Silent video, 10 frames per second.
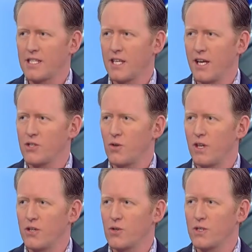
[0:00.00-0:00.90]
that's the issue.
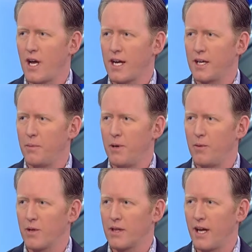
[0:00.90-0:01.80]
The issue is not going to
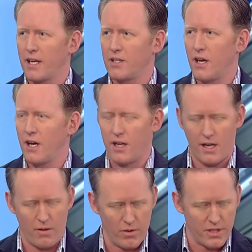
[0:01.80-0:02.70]
be with like uh,
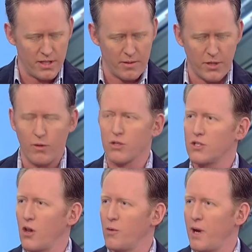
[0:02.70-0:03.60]
uh, what's his name, General
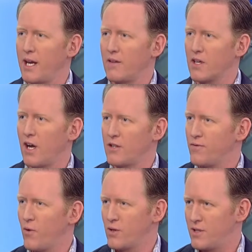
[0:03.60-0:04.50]
Soleimani of the Quds
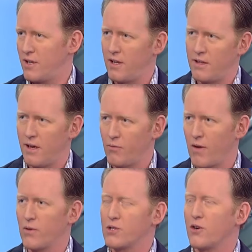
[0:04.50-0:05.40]
Force, the the
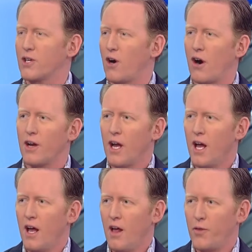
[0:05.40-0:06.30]
Revolutionary Guard.
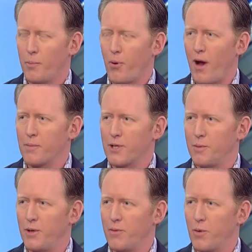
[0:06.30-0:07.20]
The problem
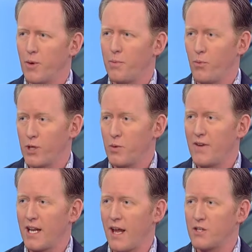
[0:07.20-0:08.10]
could be when we because we've
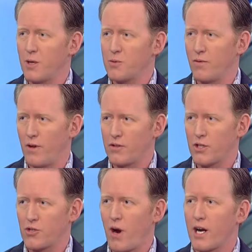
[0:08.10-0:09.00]
got a lot of ships over there. There's
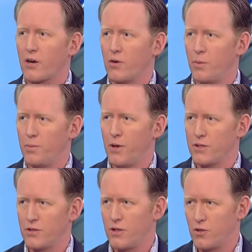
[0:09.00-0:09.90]
a strike group.
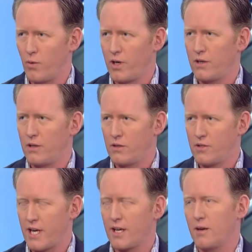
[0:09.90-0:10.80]
There's a, the 20
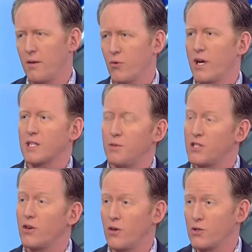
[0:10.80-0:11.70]
second uh, Marine
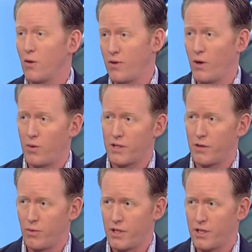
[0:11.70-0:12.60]
Expeditionary Units over there with
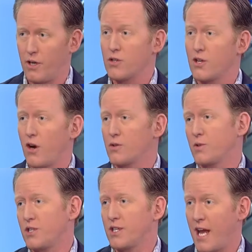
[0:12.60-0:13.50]
the, with the Kearsarge,
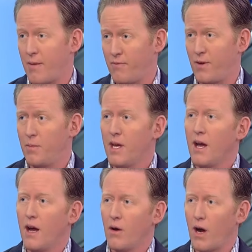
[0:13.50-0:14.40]
which is an amphib
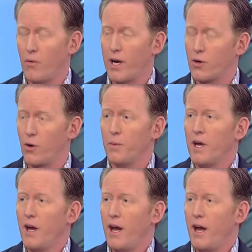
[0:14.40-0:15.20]
uh, ready group.